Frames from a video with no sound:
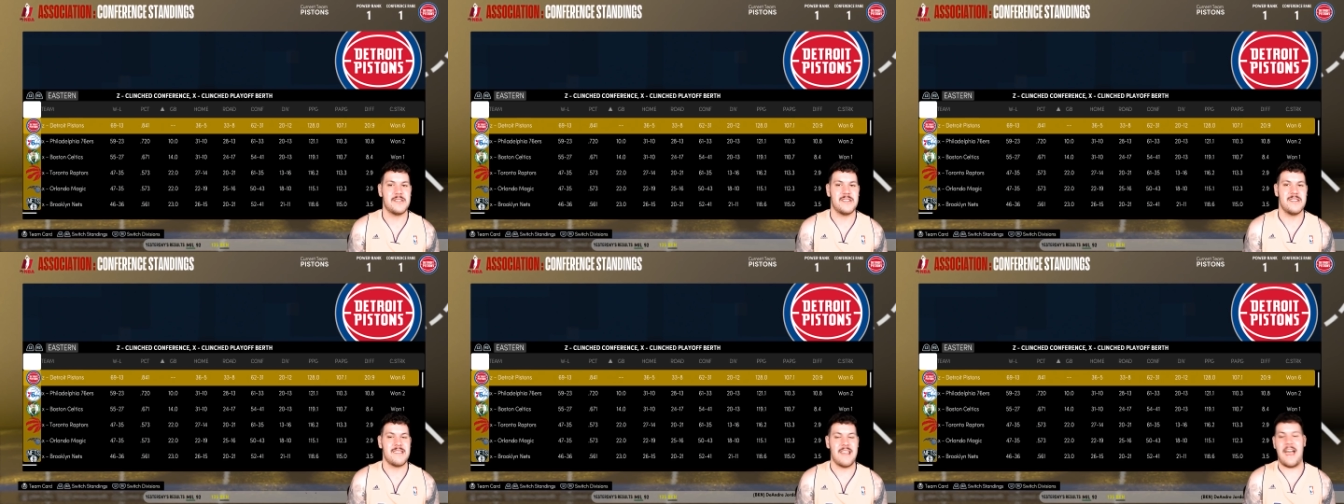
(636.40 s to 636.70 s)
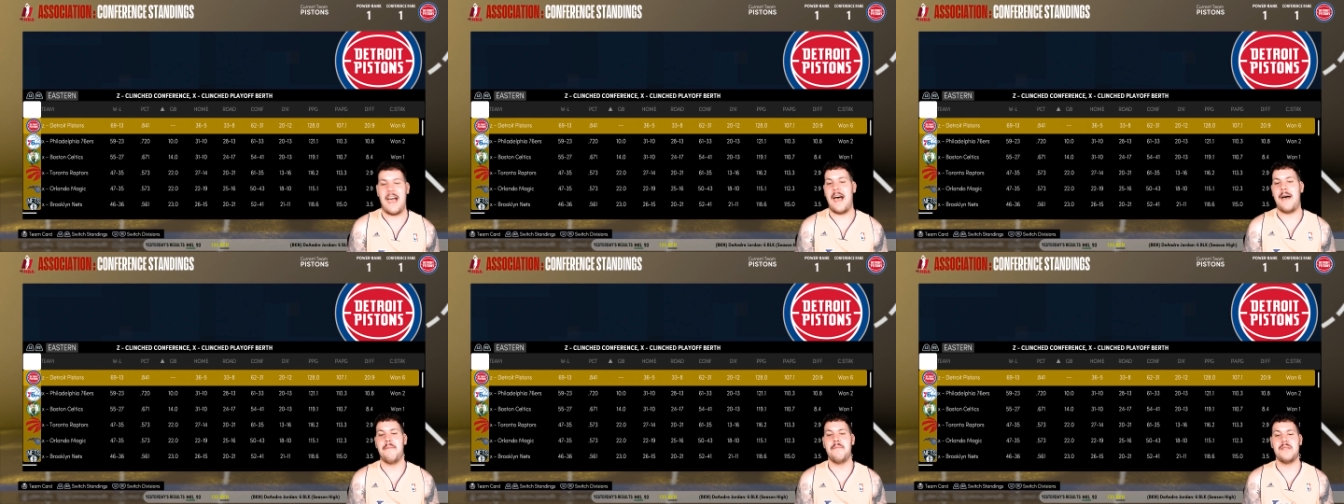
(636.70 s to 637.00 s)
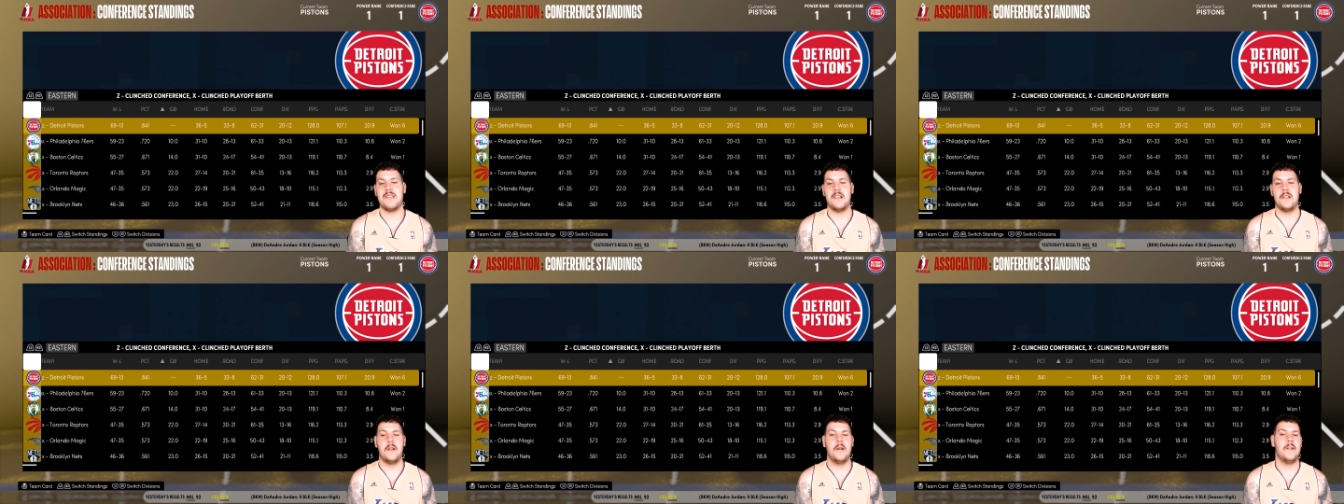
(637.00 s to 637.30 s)
which is
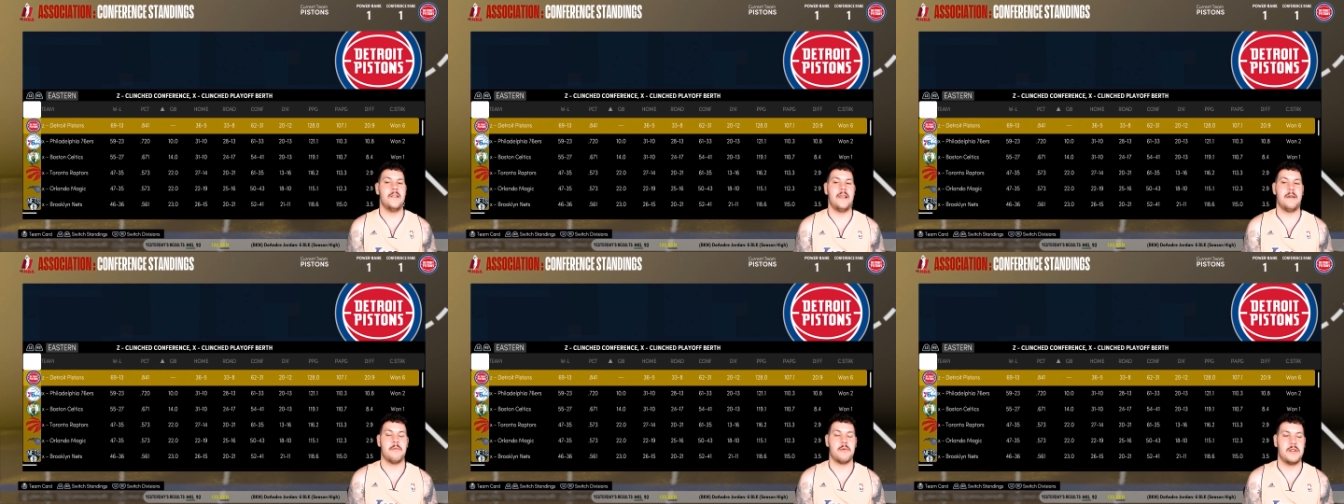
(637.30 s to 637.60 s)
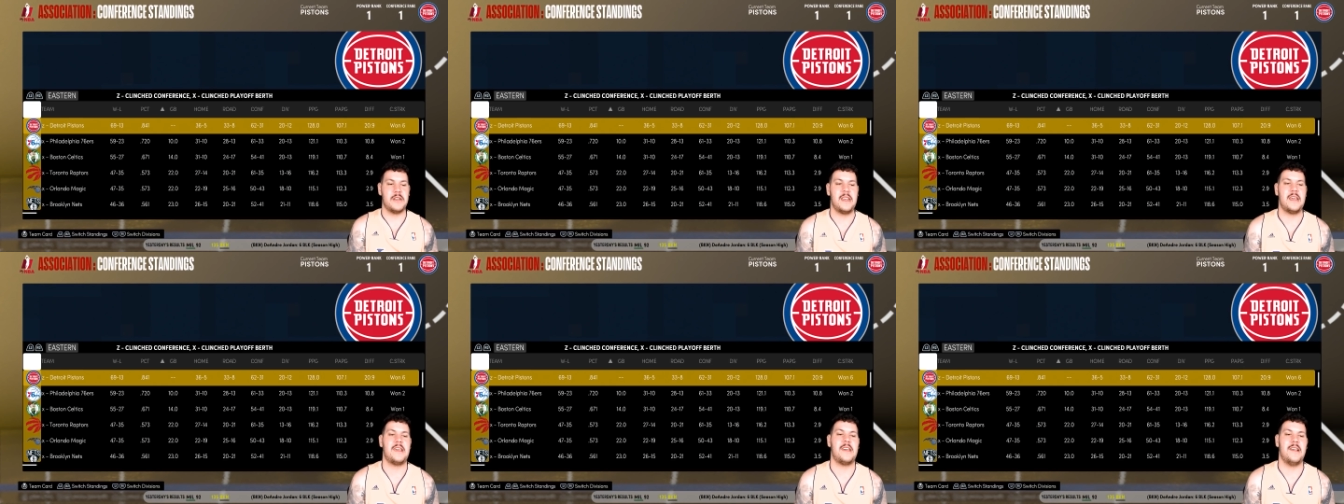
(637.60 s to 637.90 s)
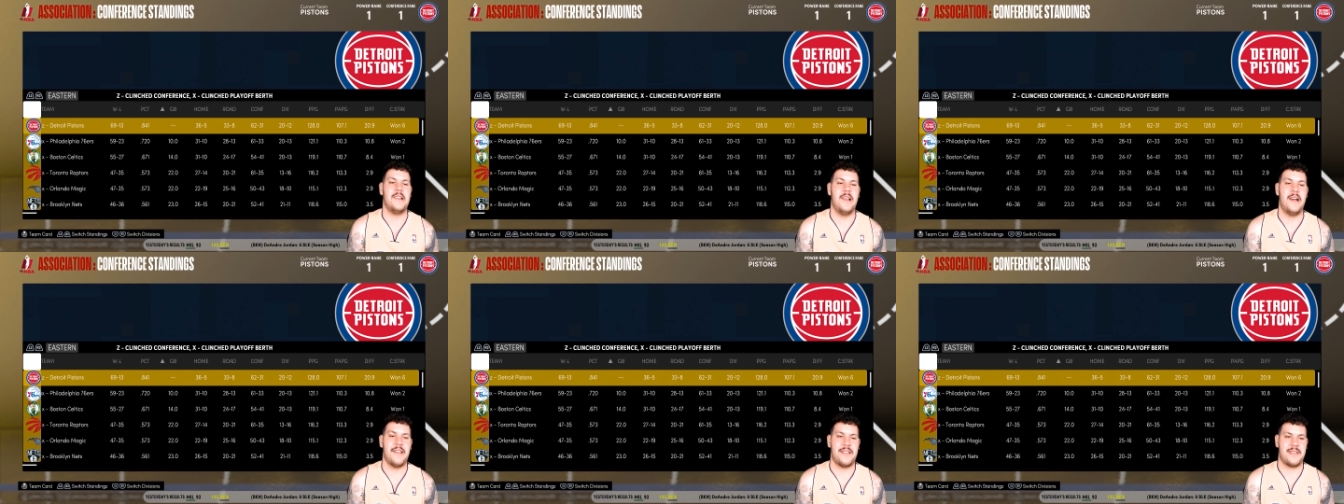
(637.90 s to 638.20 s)
absolutely
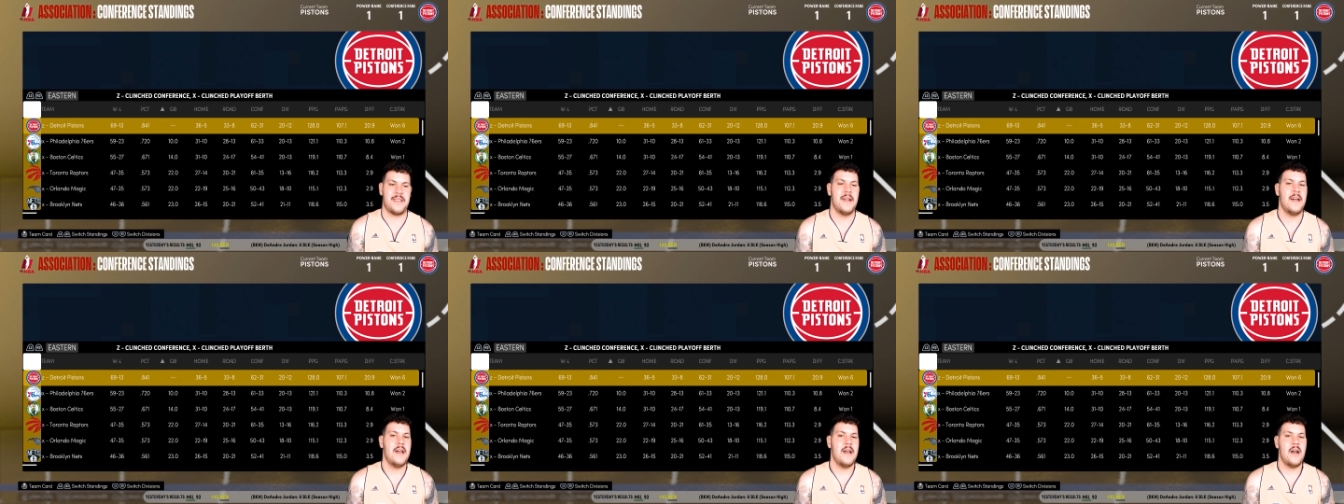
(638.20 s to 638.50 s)
ridiculous.